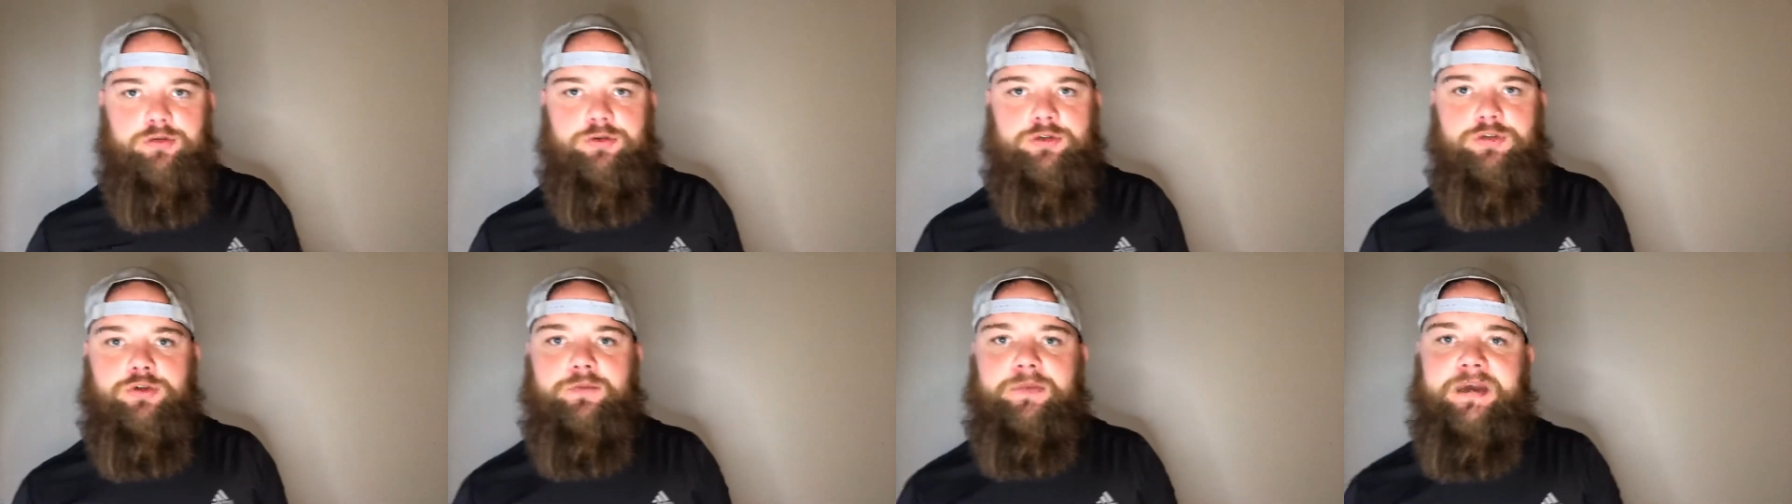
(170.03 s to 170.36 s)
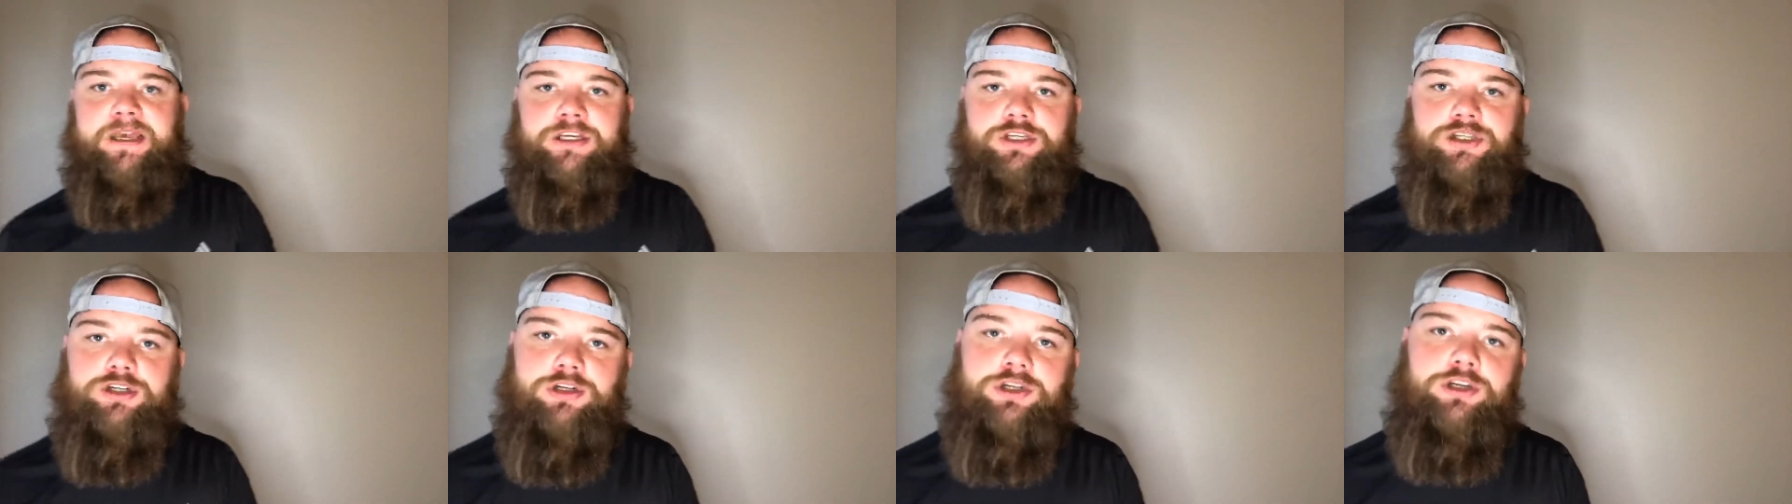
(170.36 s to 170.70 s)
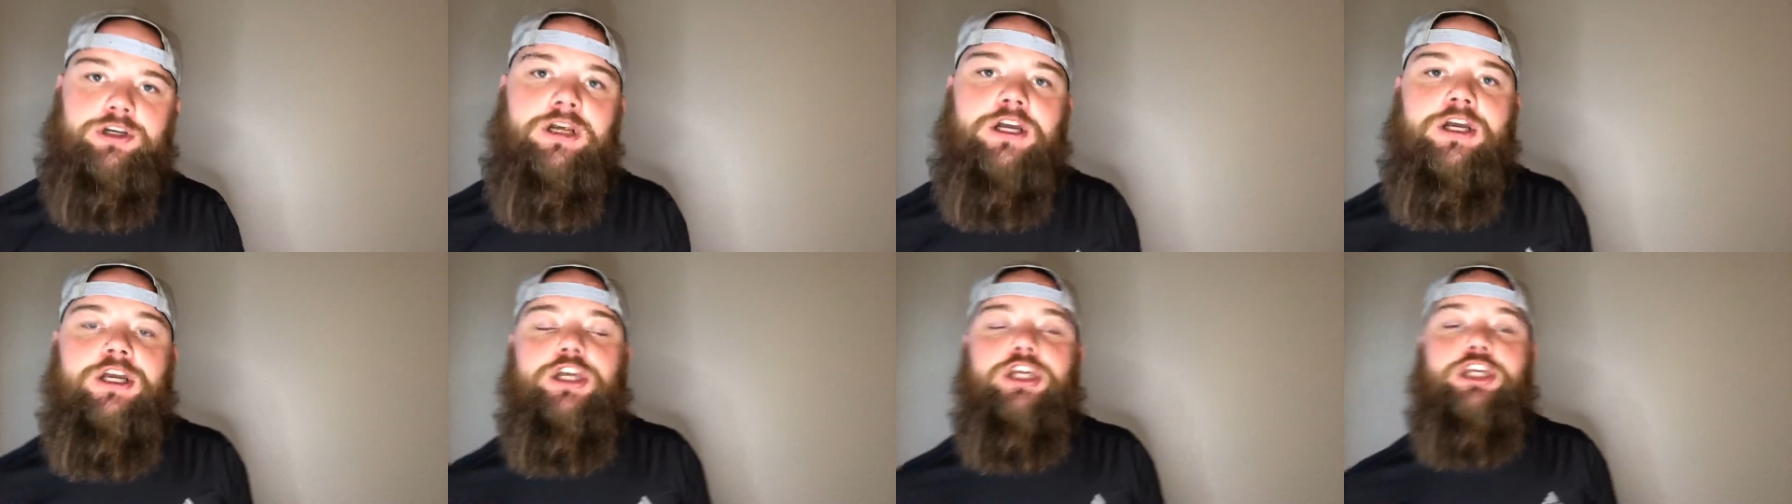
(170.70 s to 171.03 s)
So make sure
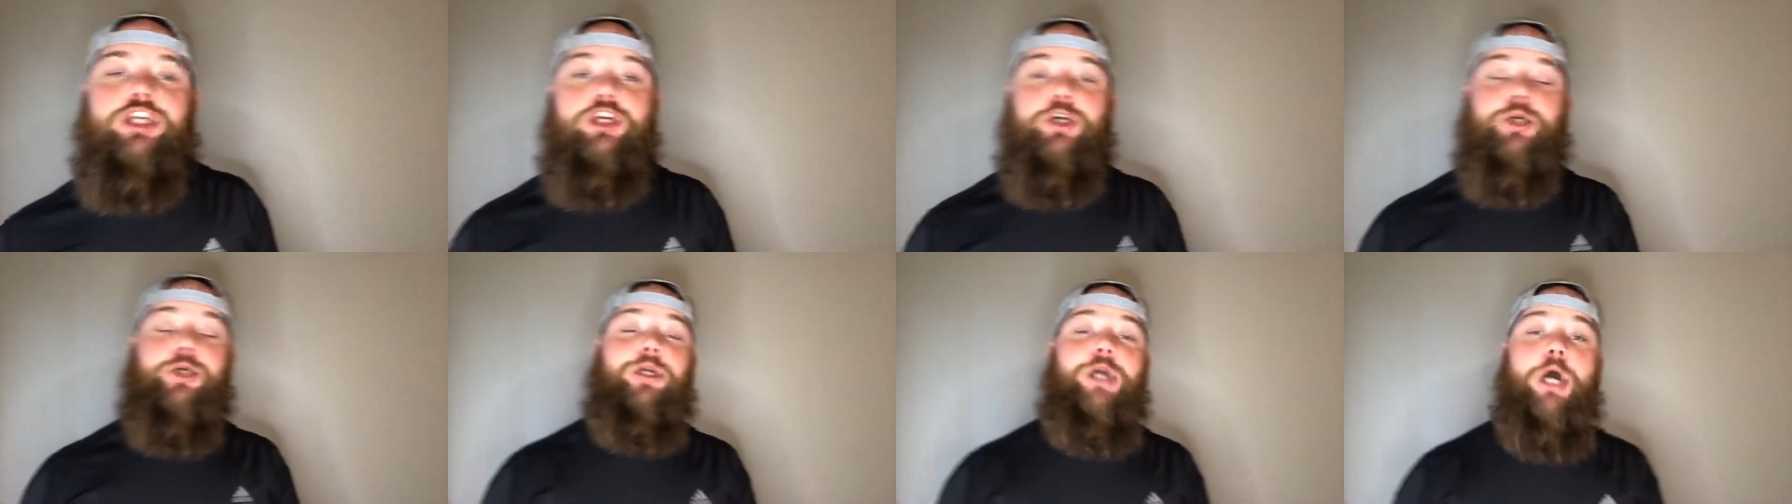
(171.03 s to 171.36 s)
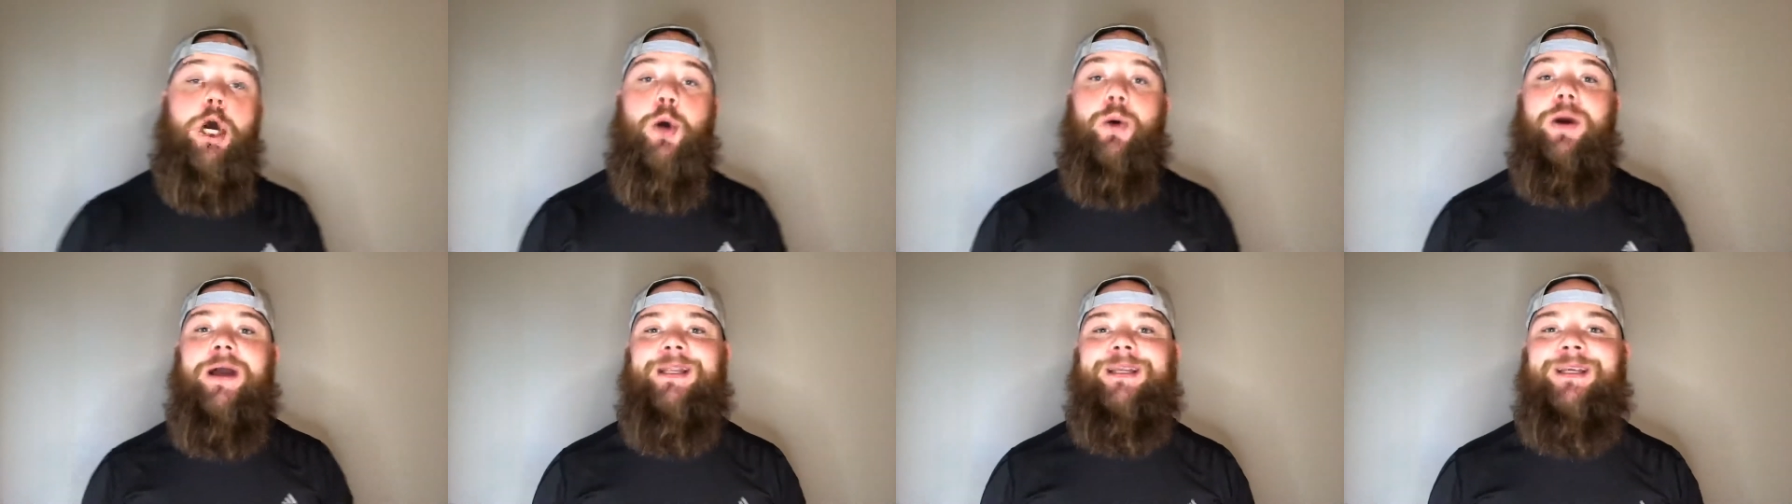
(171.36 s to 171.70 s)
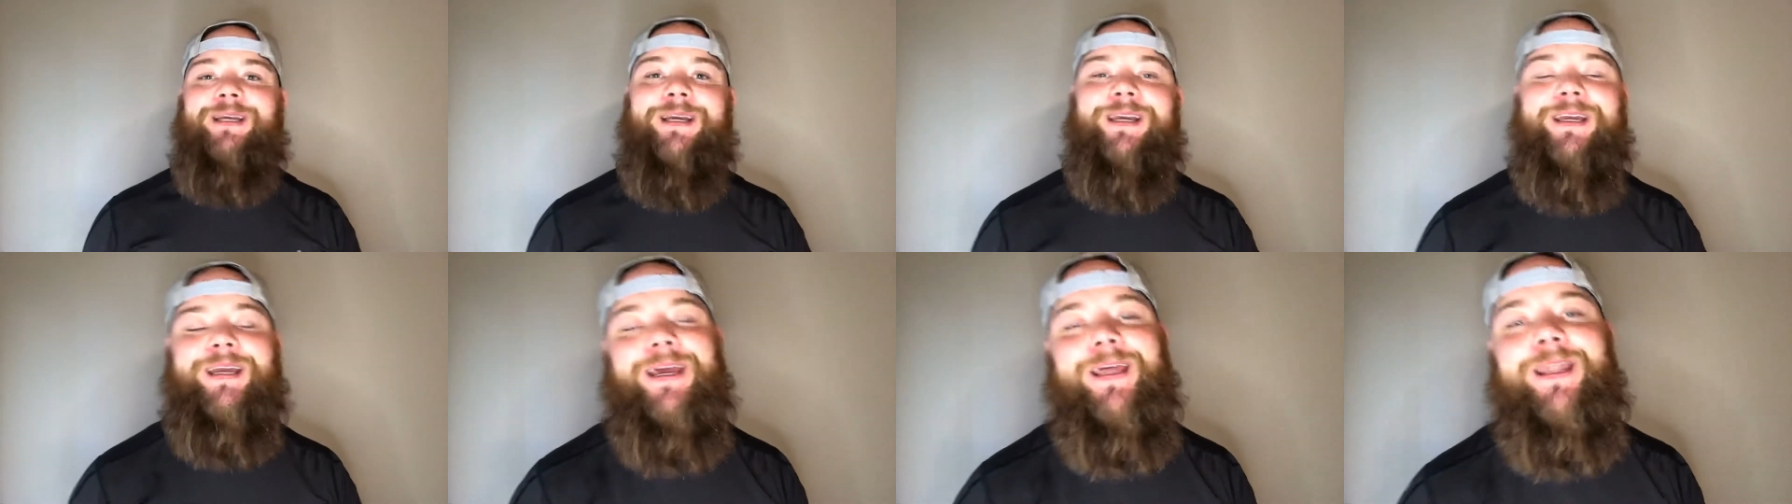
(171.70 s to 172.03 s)
you go and you
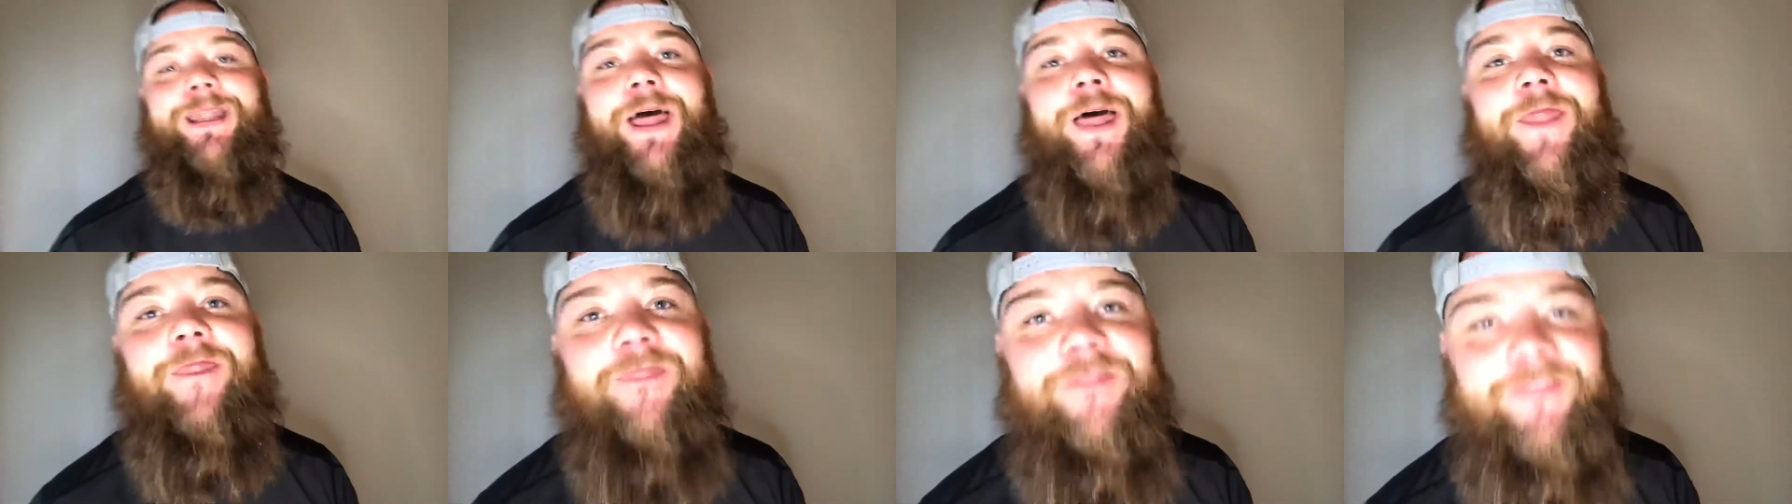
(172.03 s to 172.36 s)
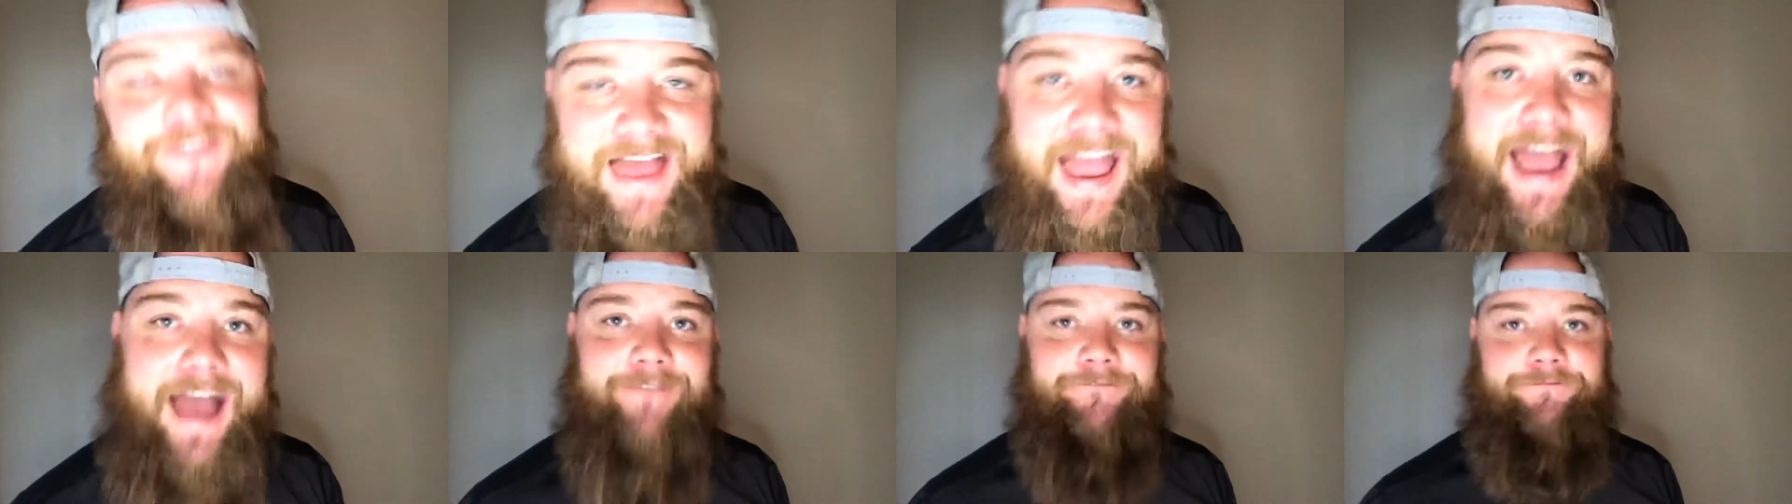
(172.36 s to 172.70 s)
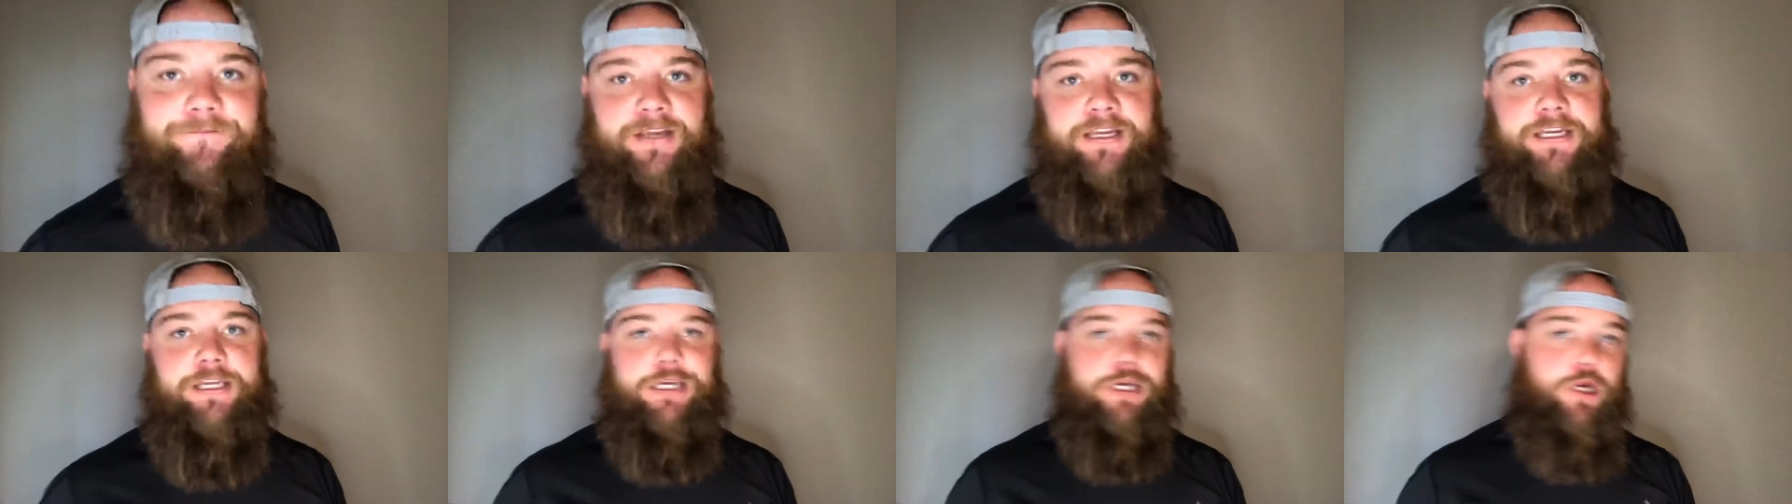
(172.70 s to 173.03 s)
get that
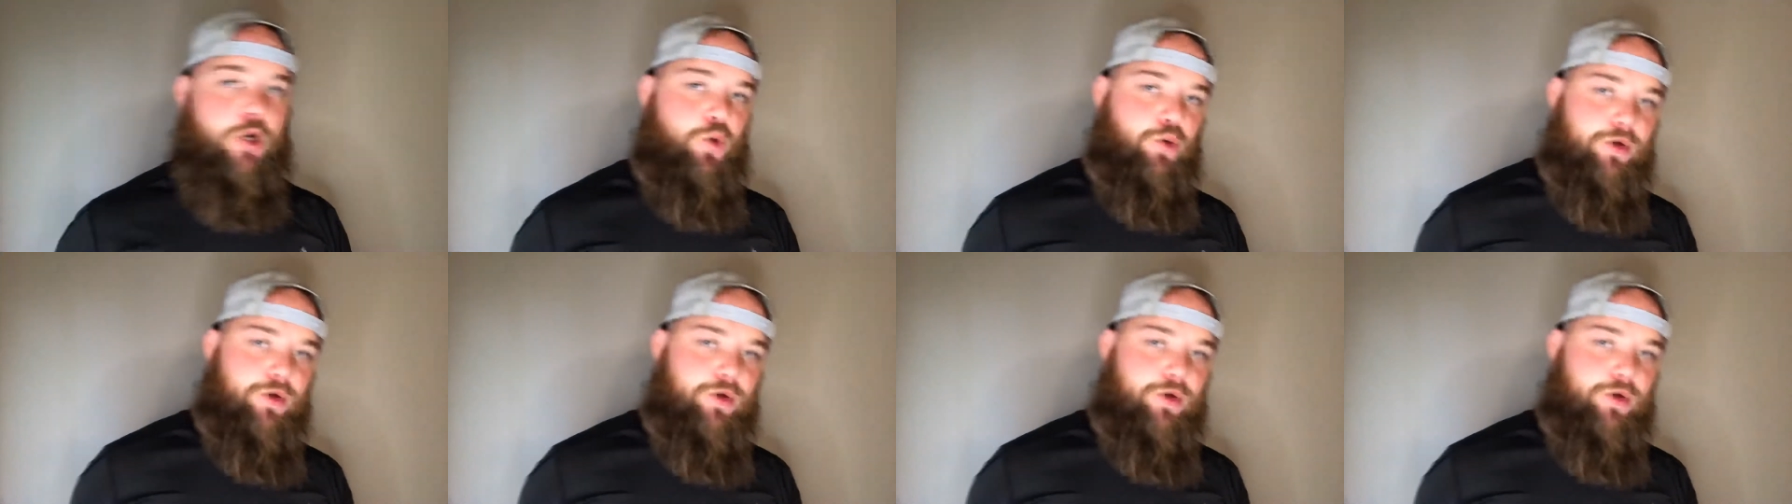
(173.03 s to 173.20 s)
video.